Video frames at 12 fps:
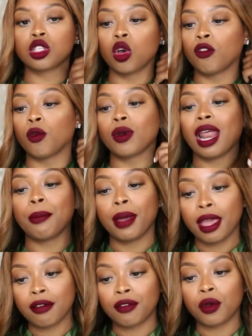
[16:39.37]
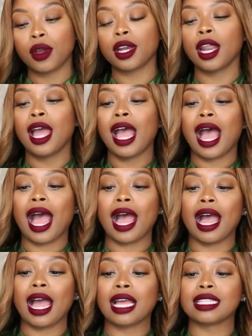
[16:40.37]
So for what I paid for it,
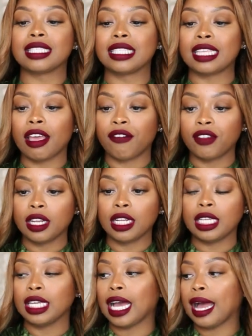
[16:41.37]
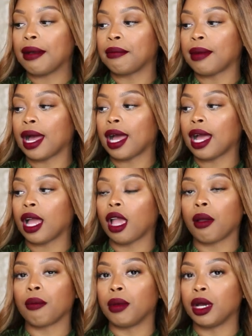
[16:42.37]
I definitely got
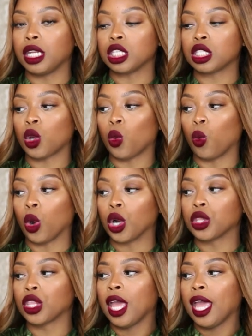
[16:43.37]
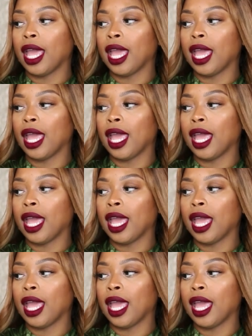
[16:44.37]
my money's worth.